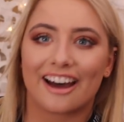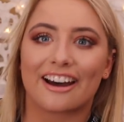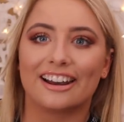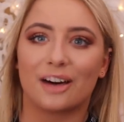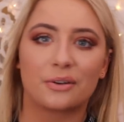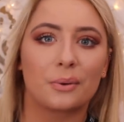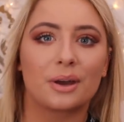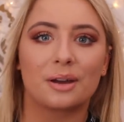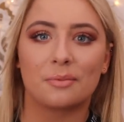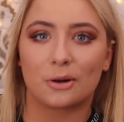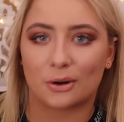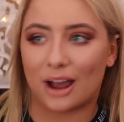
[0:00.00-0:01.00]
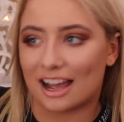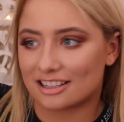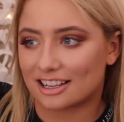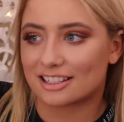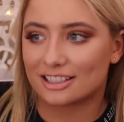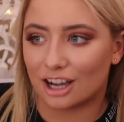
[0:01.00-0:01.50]
I love it when a model has
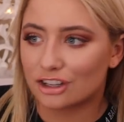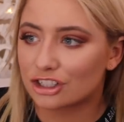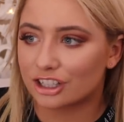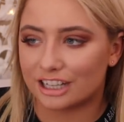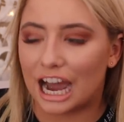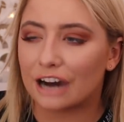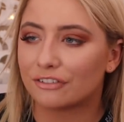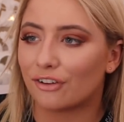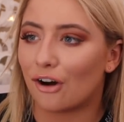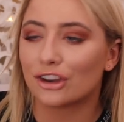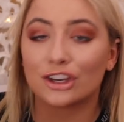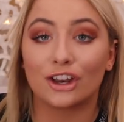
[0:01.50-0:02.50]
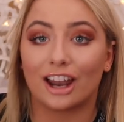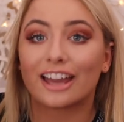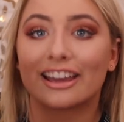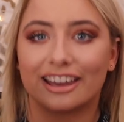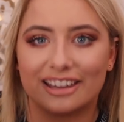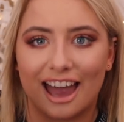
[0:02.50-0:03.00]
like such a good outfit on and you're
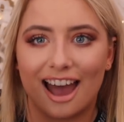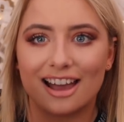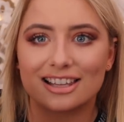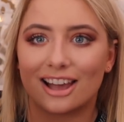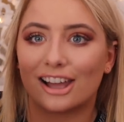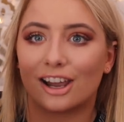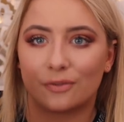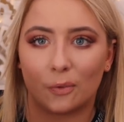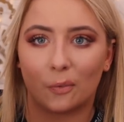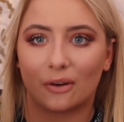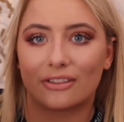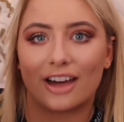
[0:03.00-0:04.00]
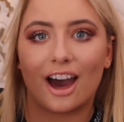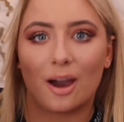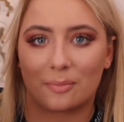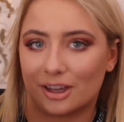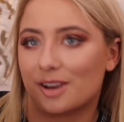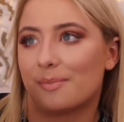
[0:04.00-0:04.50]
like, yes, I love all of that.
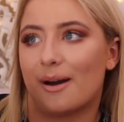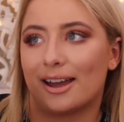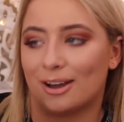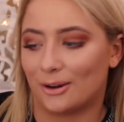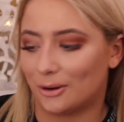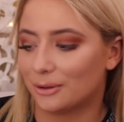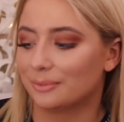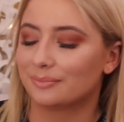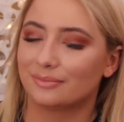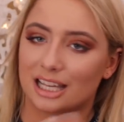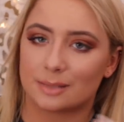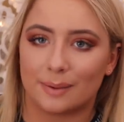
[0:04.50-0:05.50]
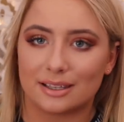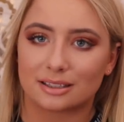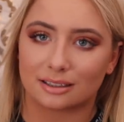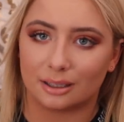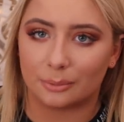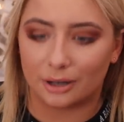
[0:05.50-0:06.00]
I'm gonna buy it all. That's
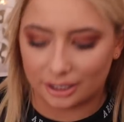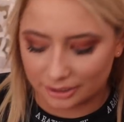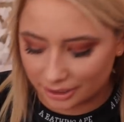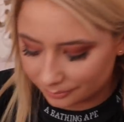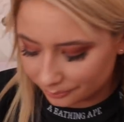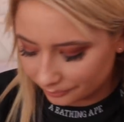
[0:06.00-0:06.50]
basically what I did.